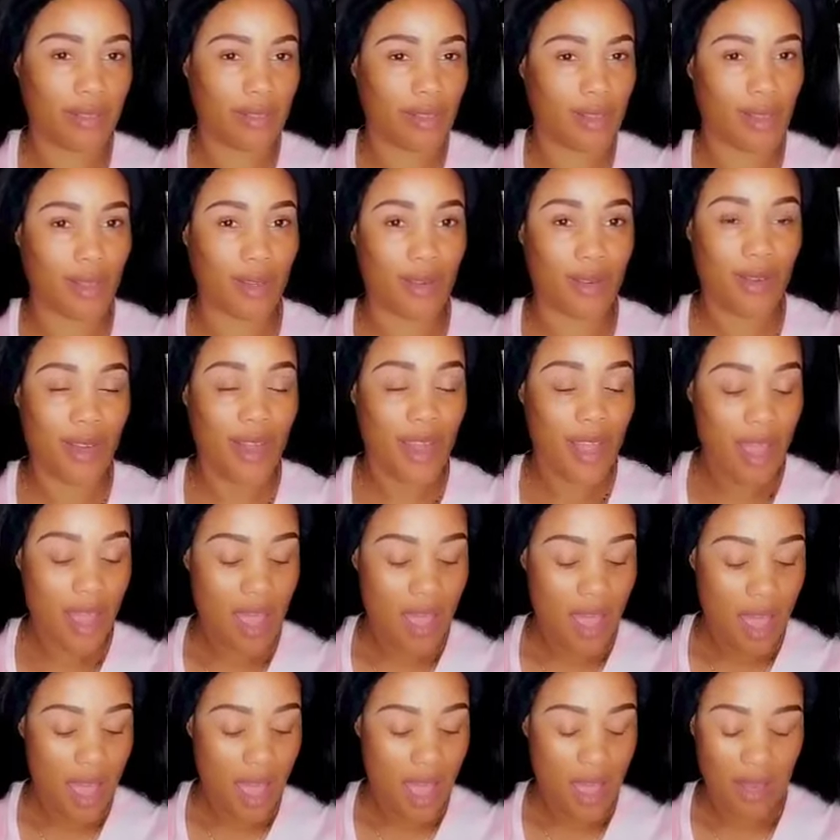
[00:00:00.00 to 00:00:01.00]
So
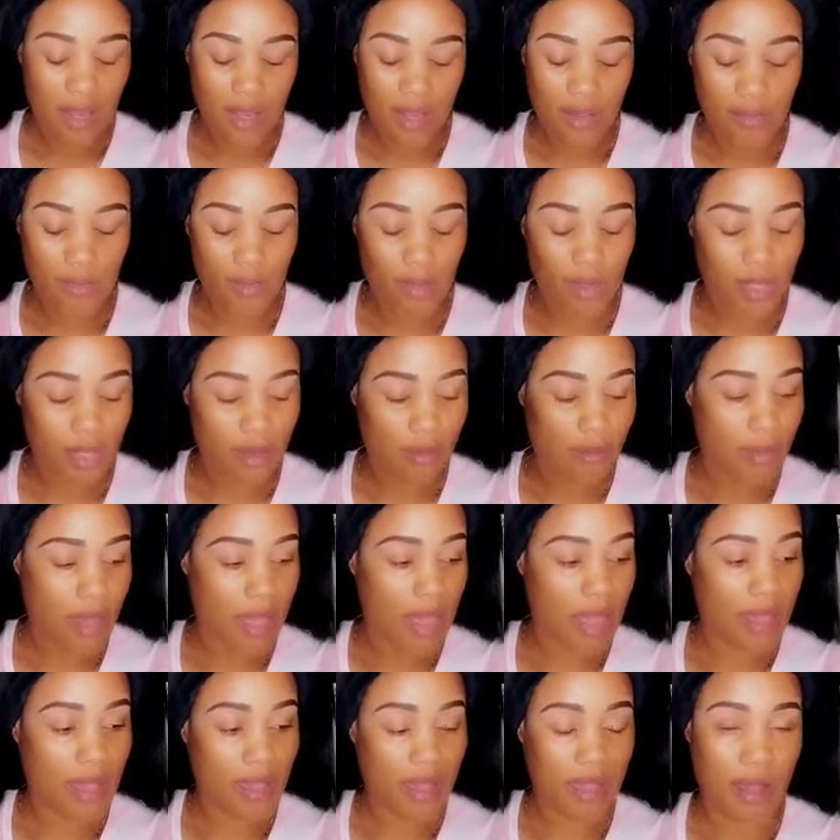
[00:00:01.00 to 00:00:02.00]
I love using
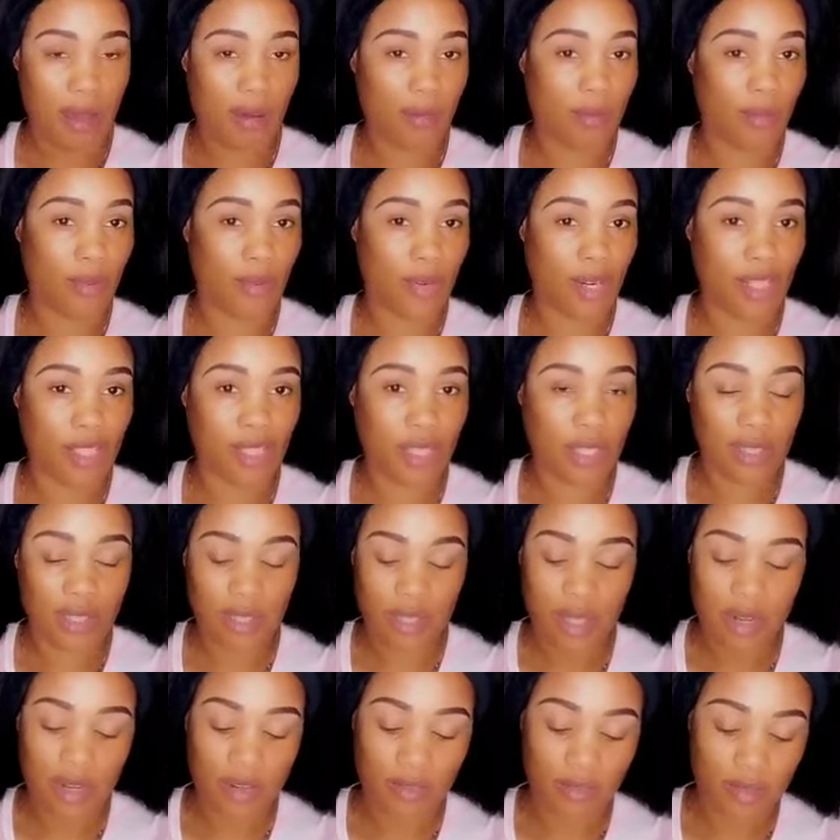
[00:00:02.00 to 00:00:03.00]
my brush
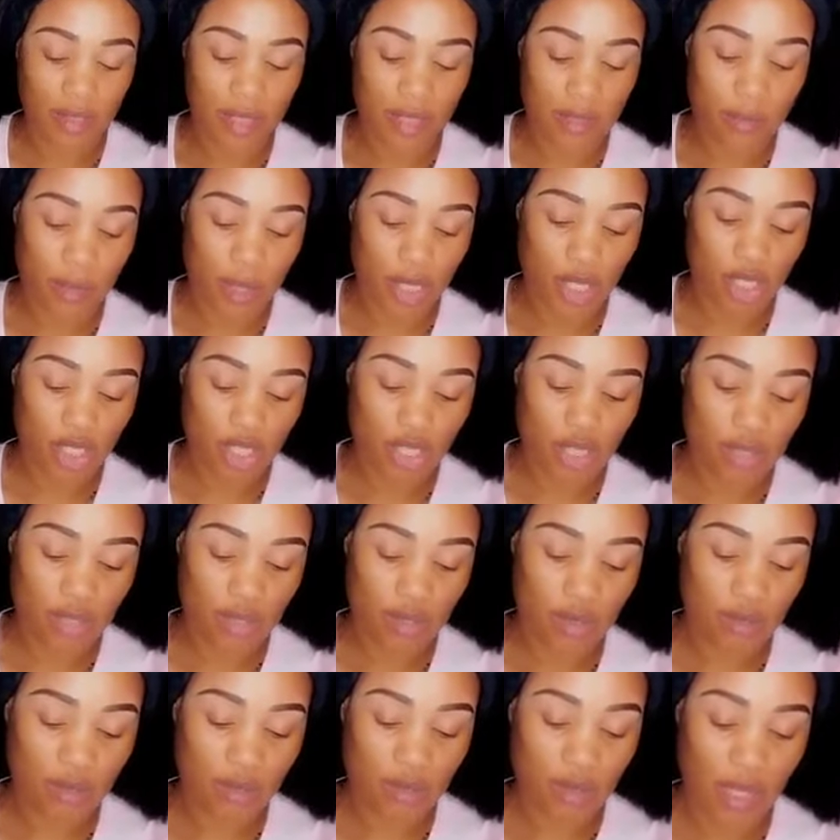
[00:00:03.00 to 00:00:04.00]
instead of a
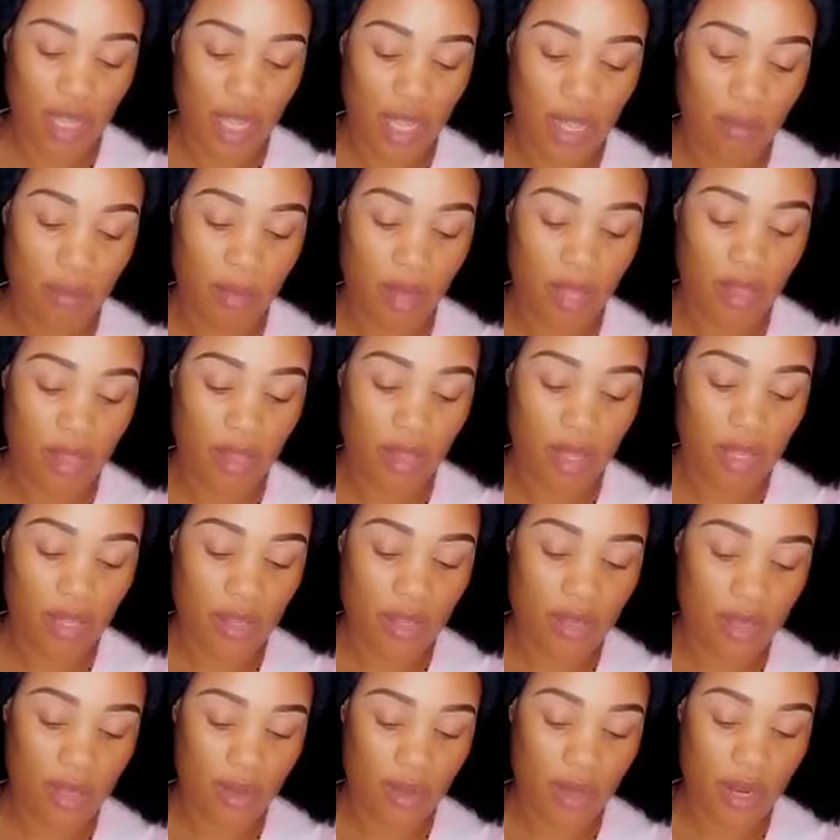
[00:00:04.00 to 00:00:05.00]
sponge. Okay, but you
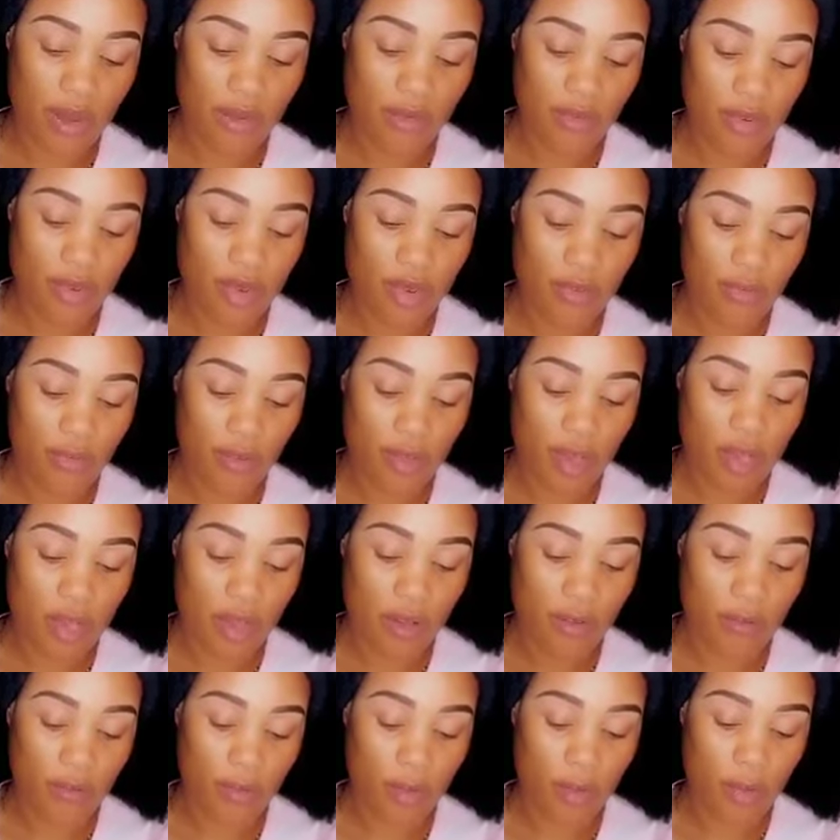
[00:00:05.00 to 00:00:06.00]
can use whatever you feel
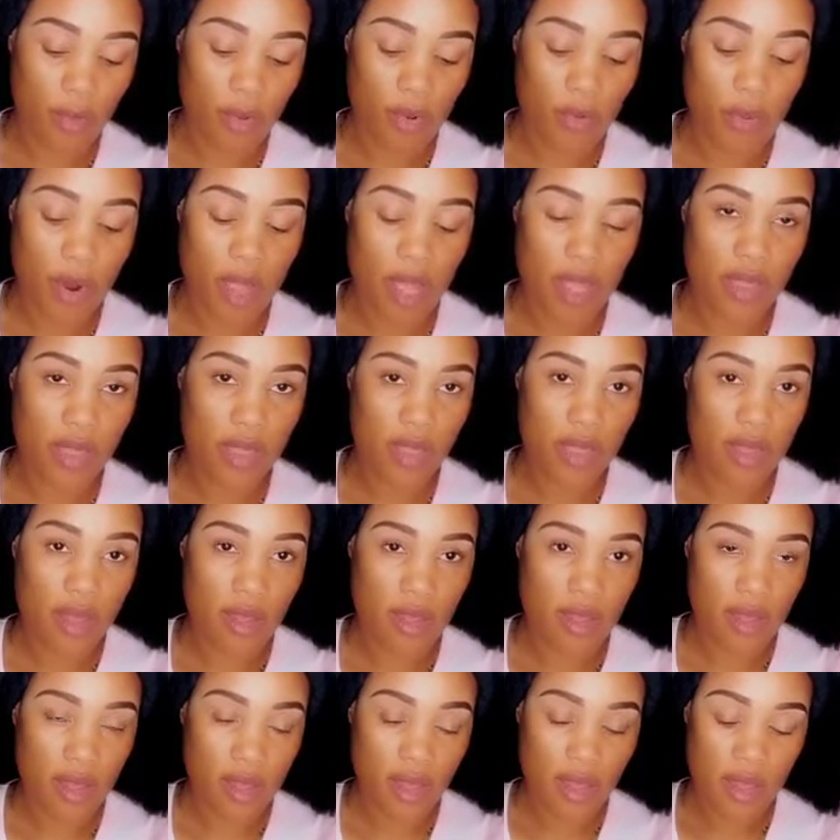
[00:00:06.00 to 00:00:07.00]
comfortable with.
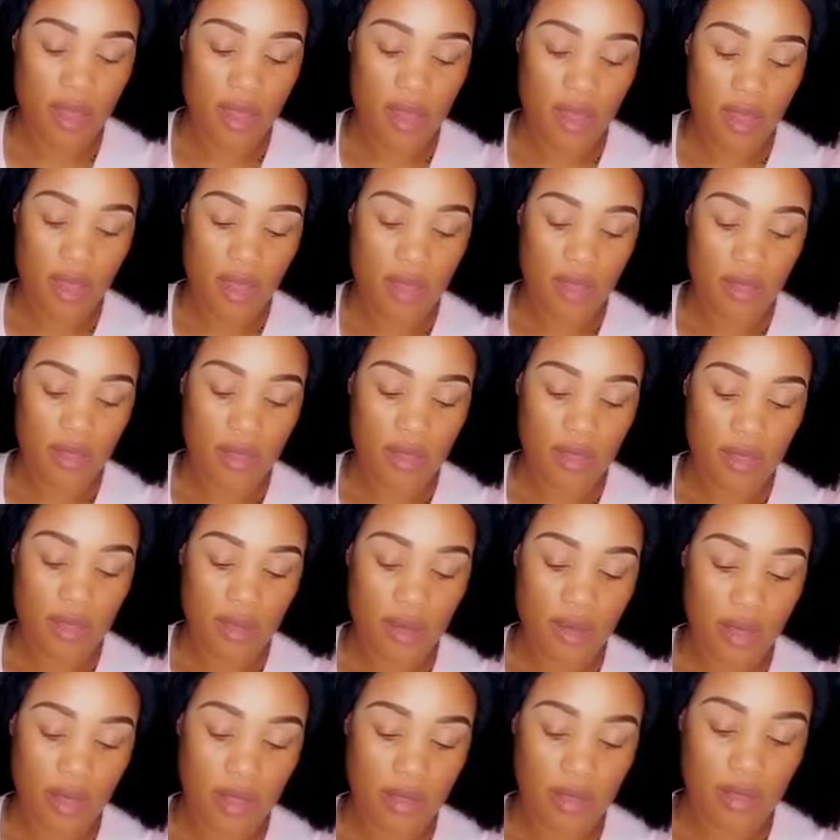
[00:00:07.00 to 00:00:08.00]
So
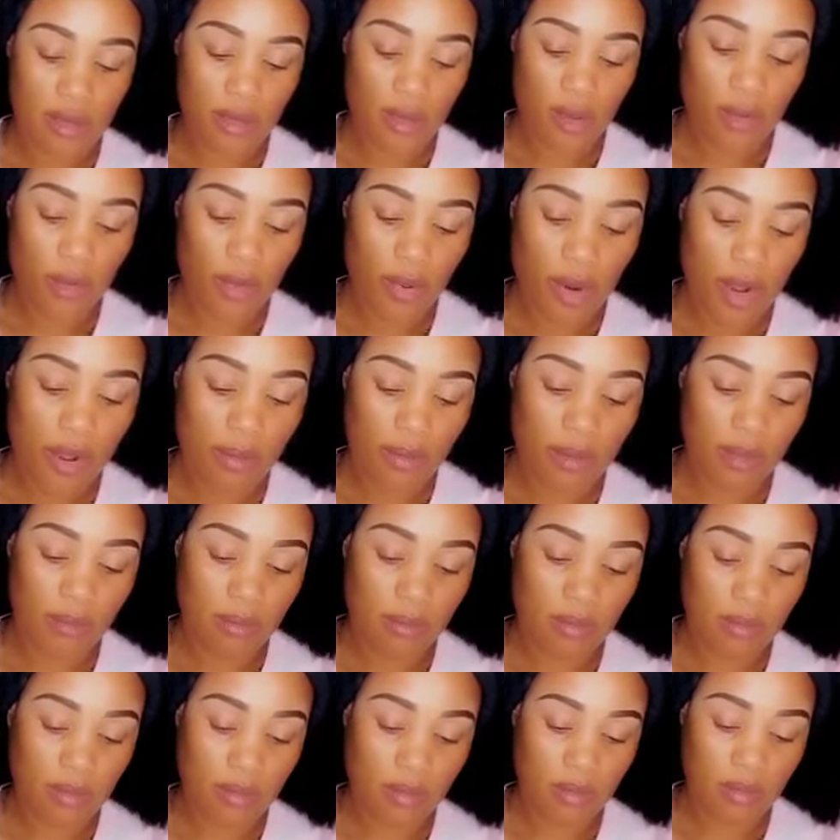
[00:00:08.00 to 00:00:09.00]
that's no
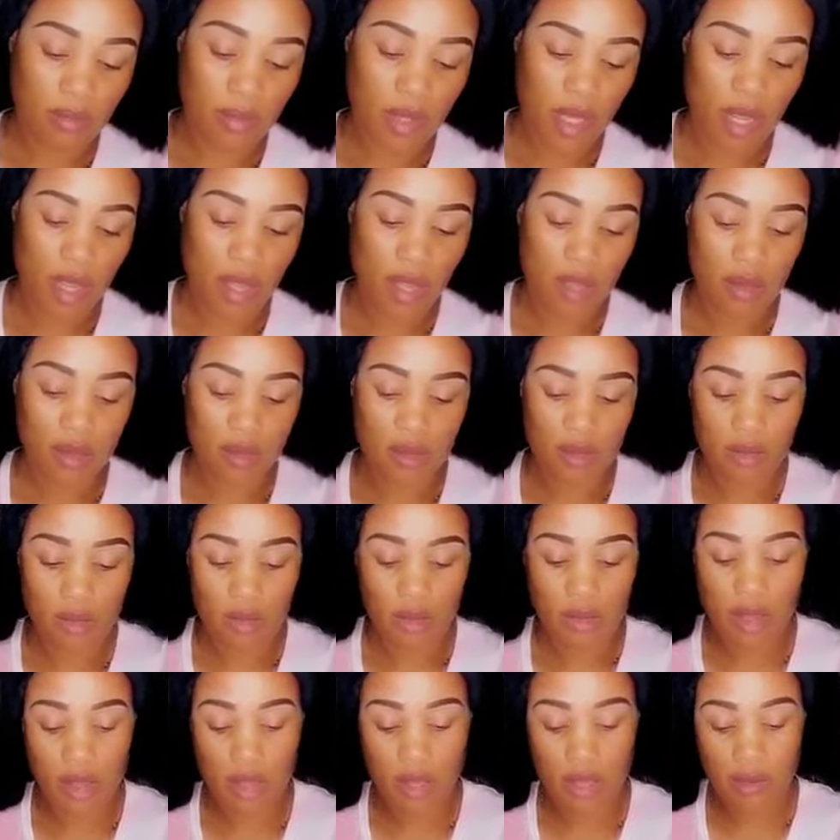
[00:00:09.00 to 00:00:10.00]
problem. Oh,
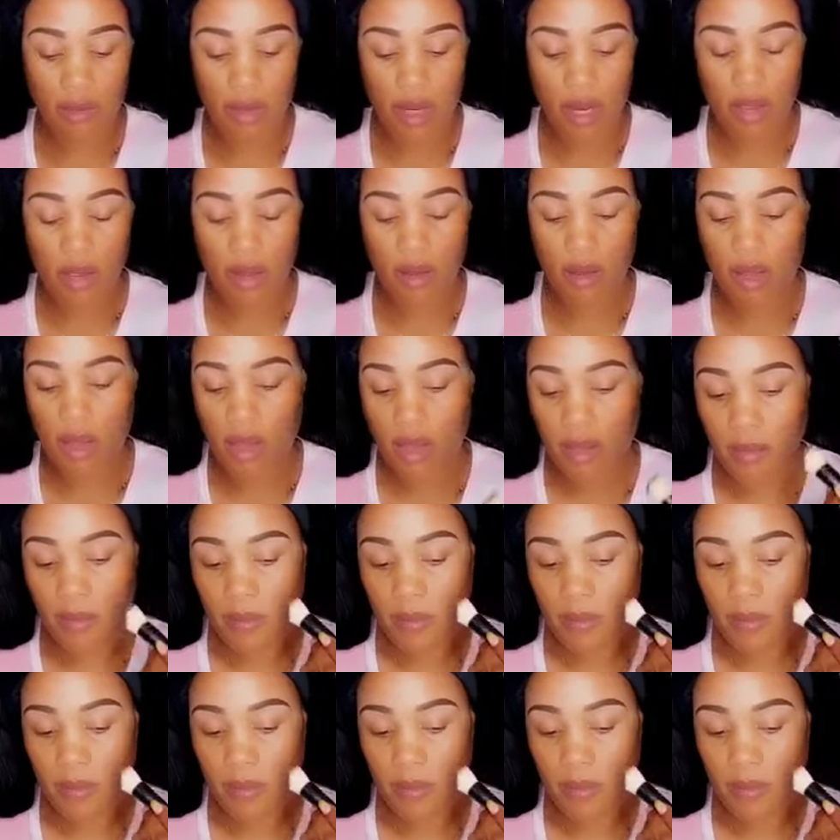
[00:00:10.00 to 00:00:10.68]
it's not coming out. Okay.